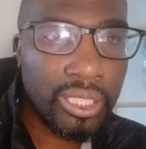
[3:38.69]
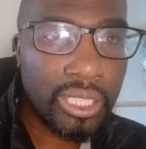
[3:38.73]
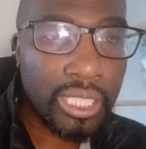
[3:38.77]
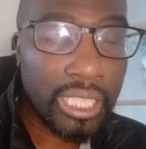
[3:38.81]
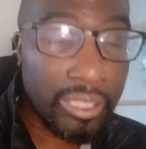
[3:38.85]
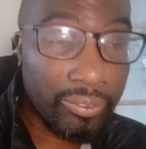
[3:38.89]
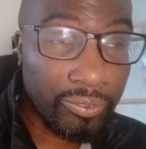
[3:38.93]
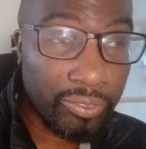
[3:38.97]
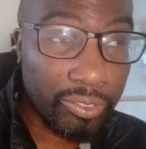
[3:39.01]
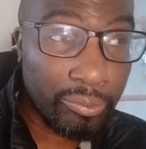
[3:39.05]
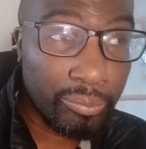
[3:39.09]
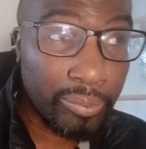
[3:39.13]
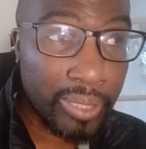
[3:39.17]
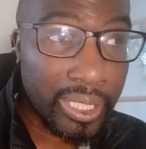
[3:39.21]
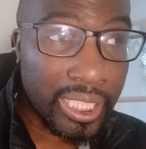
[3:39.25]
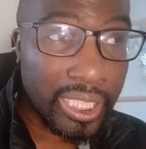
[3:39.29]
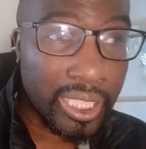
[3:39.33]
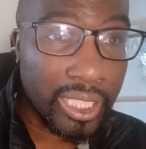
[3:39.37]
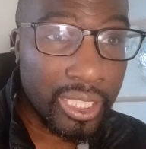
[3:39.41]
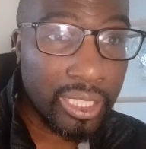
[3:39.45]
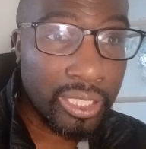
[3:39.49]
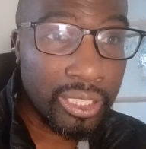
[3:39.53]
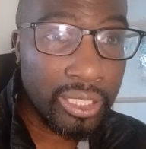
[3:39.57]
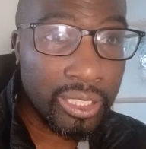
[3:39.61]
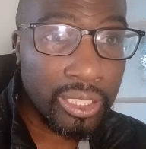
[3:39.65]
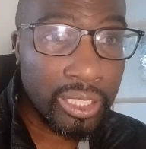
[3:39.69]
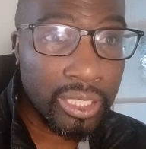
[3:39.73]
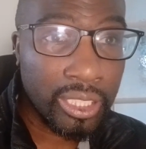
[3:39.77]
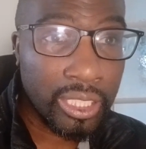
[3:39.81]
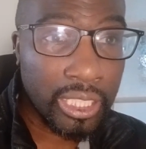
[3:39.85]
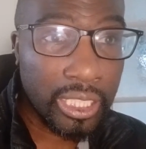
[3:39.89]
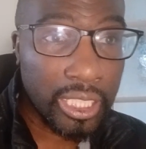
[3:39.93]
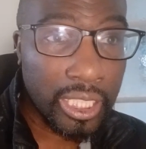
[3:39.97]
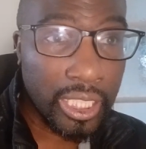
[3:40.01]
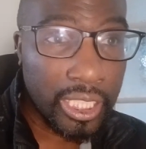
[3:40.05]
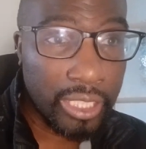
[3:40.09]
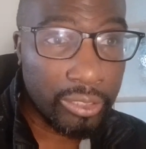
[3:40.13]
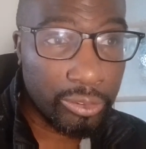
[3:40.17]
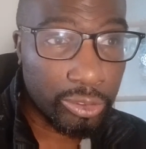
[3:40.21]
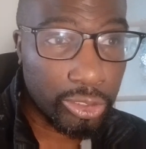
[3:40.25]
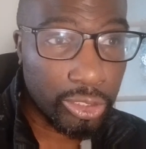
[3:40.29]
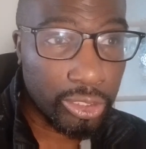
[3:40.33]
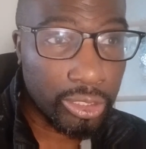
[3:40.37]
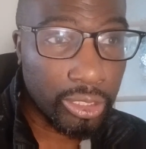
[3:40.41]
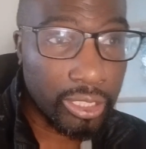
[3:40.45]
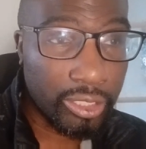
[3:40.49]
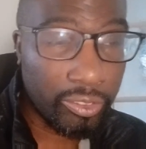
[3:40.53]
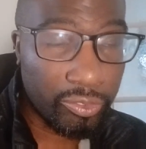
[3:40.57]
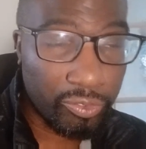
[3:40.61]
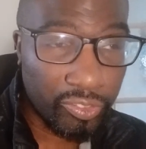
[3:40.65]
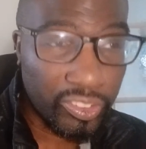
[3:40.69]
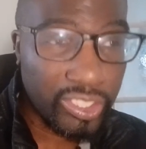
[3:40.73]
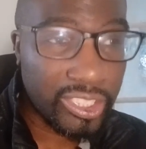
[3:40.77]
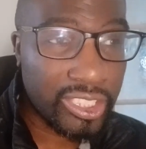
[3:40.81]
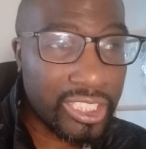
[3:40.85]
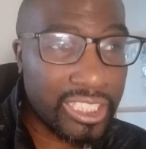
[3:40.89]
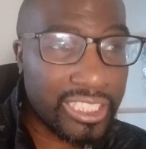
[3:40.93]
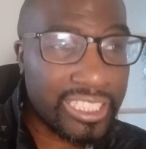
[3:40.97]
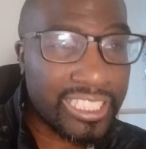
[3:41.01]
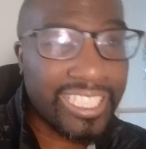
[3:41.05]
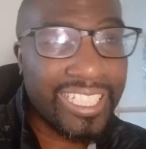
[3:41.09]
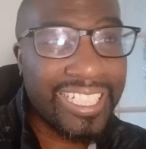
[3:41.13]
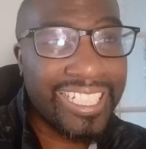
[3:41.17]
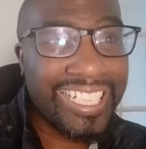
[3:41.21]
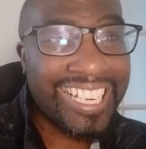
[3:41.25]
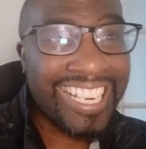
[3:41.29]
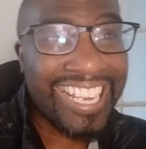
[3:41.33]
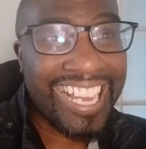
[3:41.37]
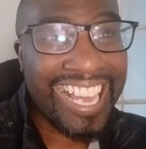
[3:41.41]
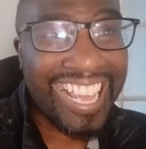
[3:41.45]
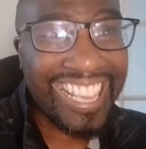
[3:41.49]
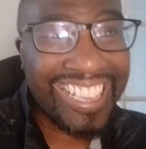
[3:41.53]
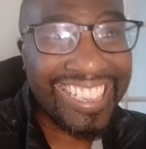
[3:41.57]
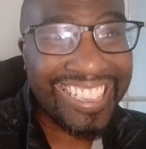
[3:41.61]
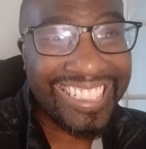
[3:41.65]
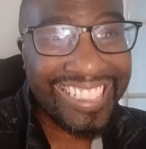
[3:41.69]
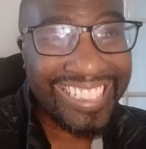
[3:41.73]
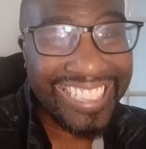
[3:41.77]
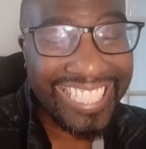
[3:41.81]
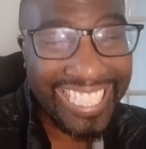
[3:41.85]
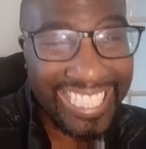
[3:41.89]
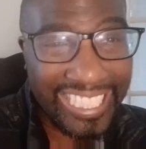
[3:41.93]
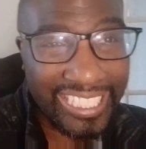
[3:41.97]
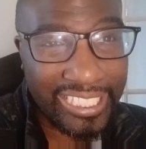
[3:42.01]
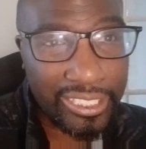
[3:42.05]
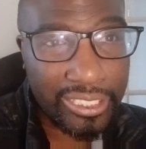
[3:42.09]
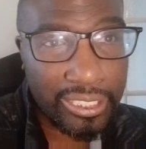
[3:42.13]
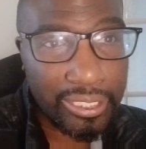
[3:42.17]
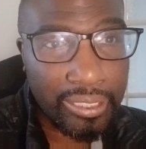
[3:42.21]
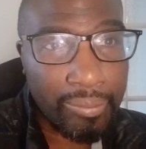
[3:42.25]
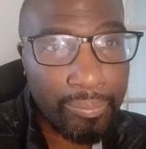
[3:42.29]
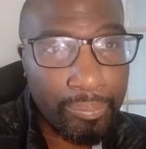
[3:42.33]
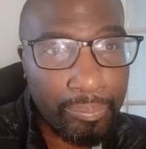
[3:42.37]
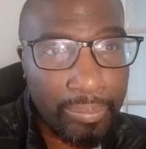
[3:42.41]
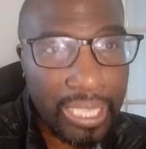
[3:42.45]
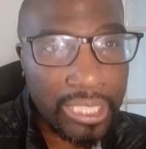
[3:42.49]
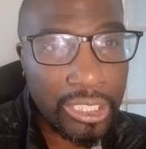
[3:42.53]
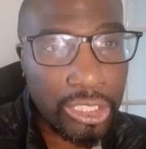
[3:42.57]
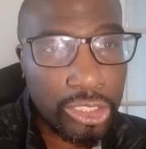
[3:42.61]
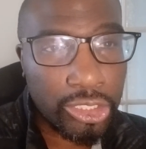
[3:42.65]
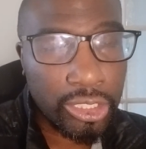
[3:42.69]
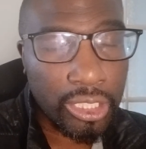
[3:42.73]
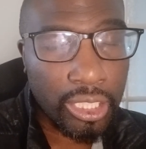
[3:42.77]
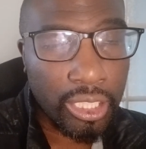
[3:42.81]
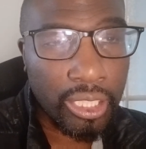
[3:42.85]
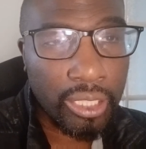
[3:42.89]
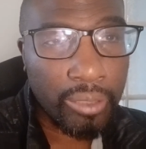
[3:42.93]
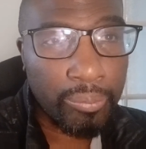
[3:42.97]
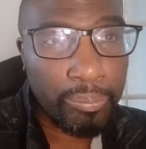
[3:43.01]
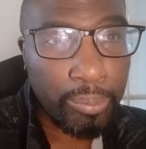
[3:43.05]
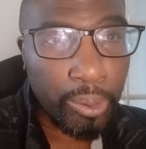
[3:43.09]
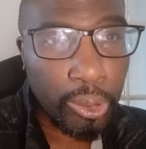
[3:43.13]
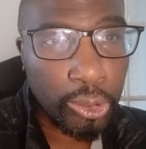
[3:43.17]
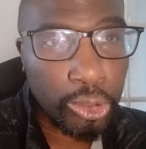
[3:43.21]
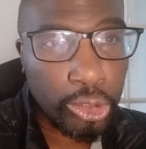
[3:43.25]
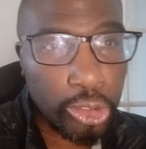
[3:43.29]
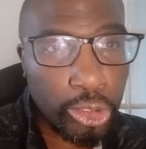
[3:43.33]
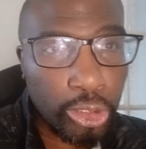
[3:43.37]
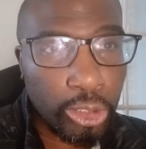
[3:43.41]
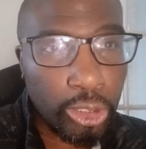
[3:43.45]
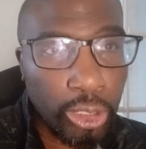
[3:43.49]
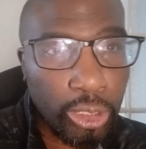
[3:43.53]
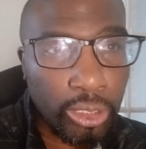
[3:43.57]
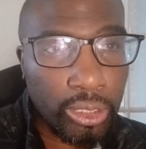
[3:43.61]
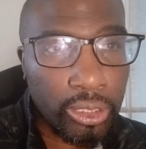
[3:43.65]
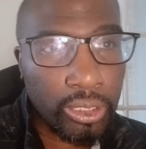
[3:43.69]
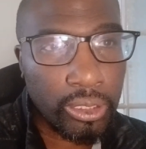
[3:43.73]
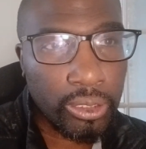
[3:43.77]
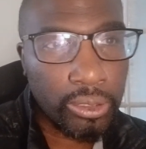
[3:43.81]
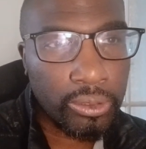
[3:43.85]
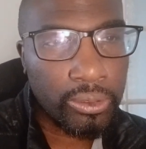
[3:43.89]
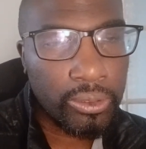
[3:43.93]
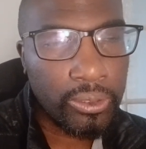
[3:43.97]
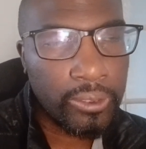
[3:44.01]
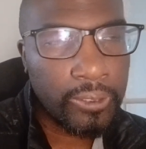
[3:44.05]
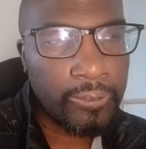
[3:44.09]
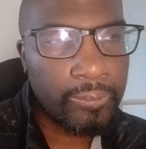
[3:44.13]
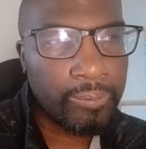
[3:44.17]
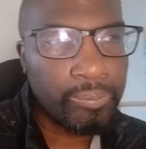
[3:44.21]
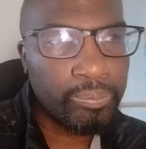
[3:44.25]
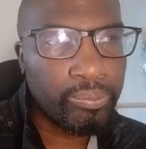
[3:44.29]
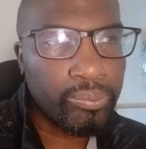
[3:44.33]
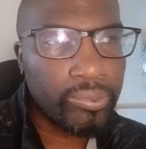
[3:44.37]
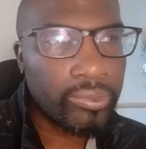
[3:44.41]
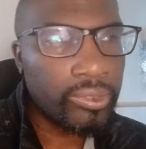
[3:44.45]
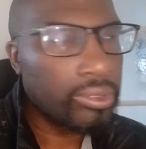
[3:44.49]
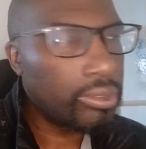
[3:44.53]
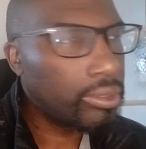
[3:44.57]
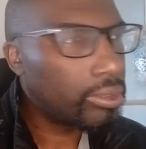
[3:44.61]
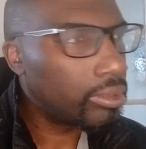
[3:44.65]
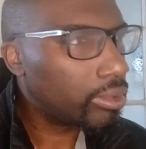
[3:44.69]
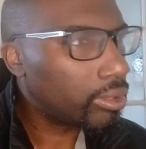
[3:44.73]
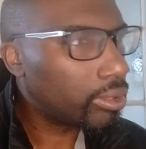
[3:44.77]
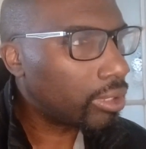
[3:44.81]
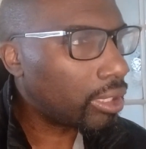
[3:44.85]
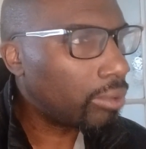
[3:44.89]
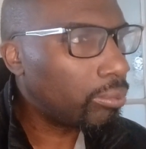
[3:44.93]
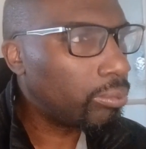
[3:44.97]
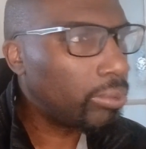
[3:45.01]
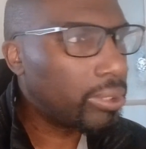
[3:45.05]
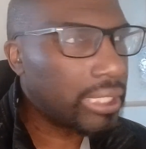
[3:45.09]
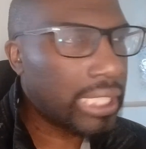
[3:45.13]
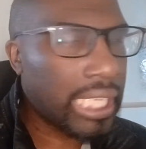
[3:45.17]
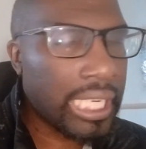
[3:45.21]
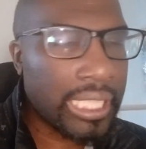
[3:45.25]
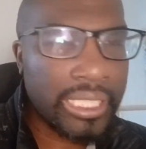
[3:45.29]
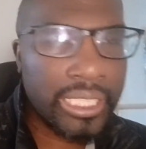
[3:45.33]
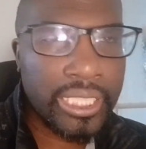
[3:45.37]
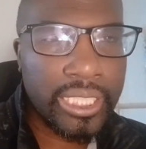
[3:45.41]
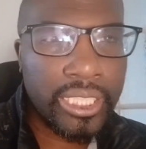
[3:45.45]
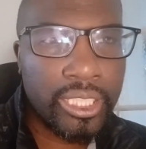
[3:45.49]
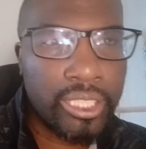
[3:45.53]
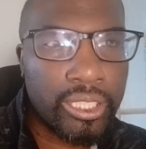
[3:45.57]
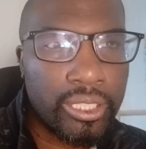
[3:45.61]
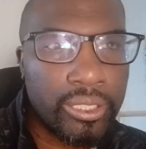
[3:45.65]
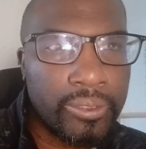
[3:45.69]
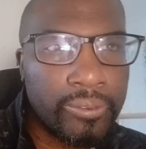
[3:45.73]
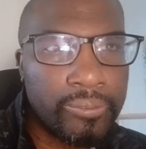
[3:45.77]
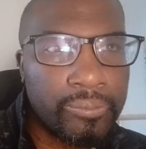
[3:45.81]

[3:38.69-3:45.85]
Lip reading: And for me, if this is an elite manager, Postecoglou, go and win that league.